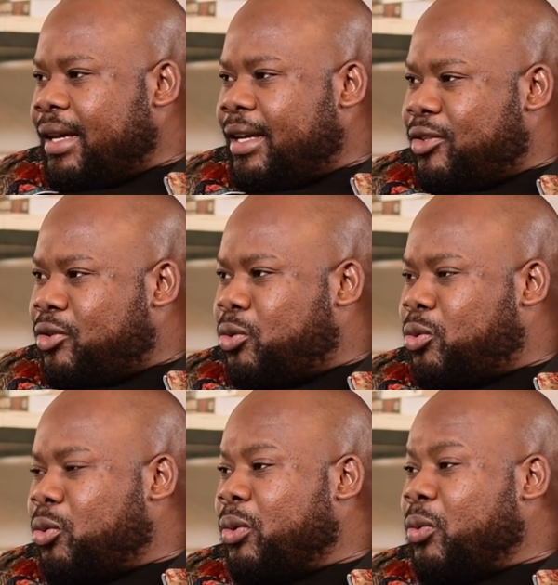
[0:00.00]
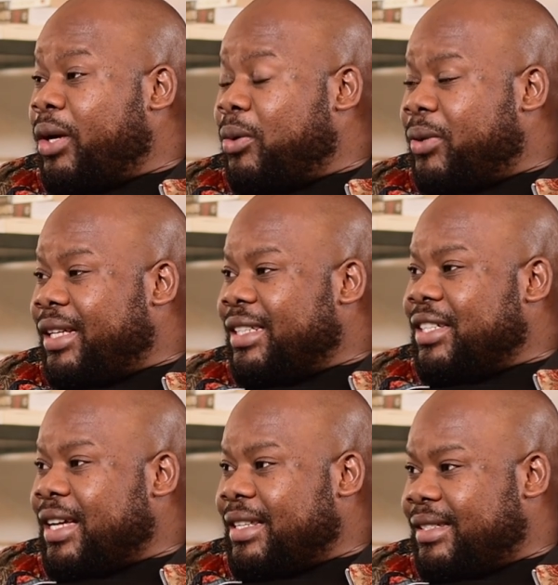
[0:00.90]
as you're doing well with that
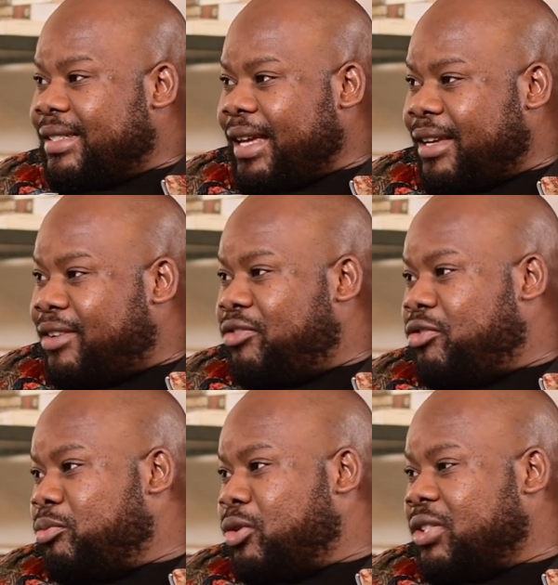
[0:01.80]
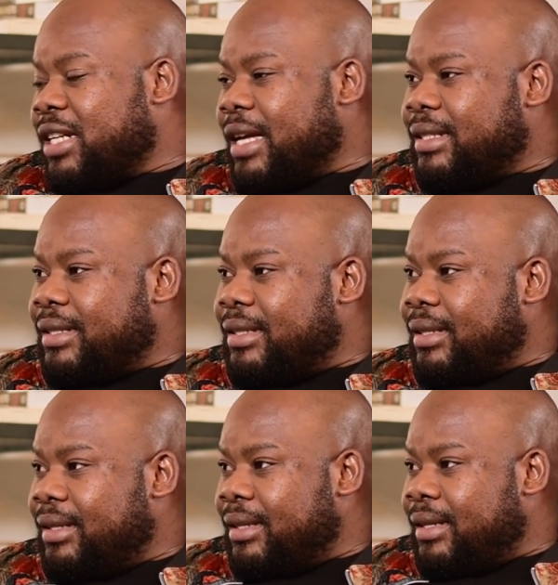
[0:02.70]
trust, I give you more trust.
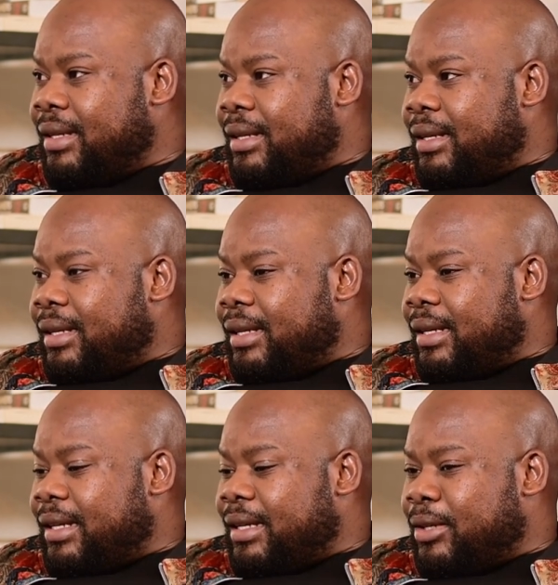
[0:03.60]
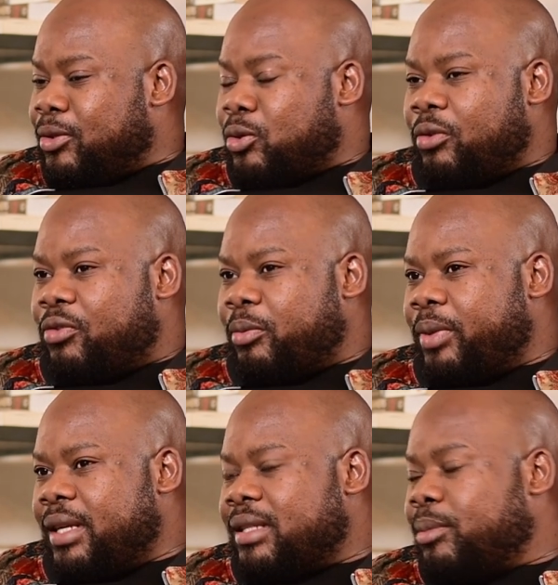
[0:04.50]
Mm. Uh, so for
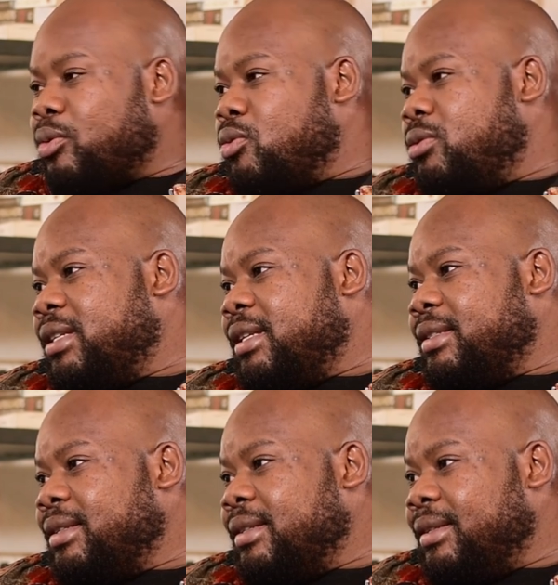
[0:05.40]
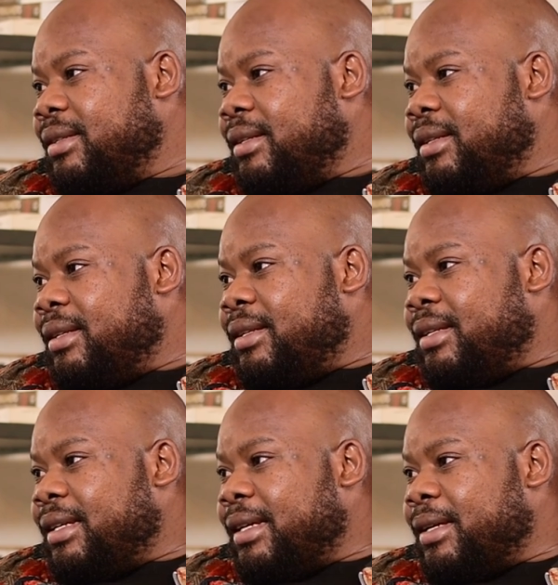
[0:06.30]
me, it's a process. Mm.
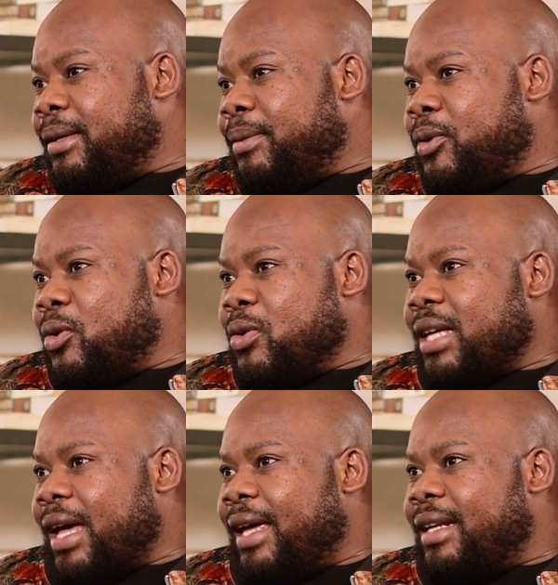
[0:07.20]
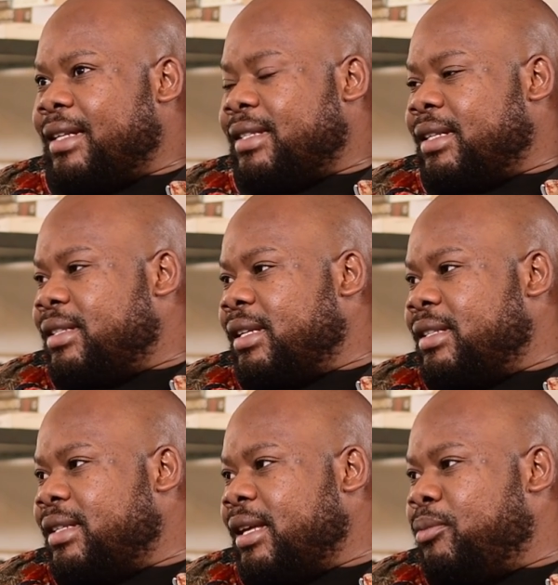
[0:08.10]
Uh, because I understand,
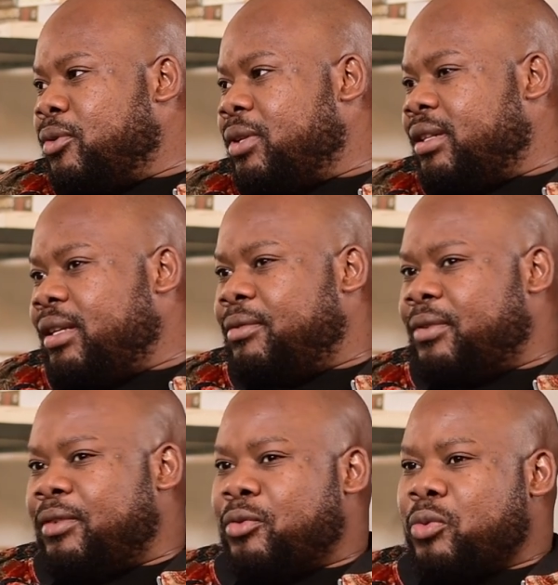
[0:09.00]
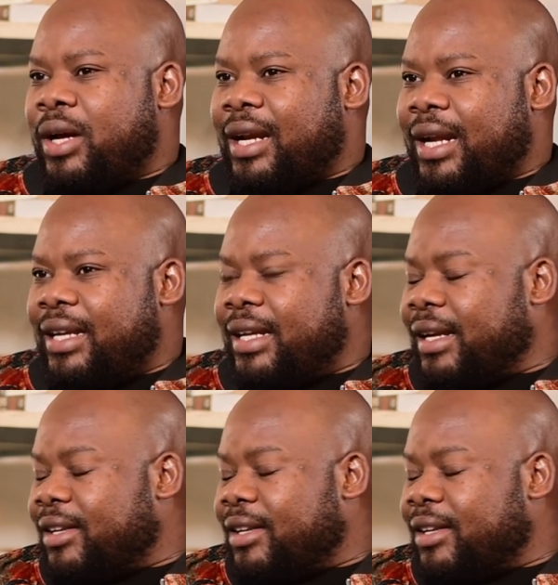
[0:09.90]
same with if, if we were running a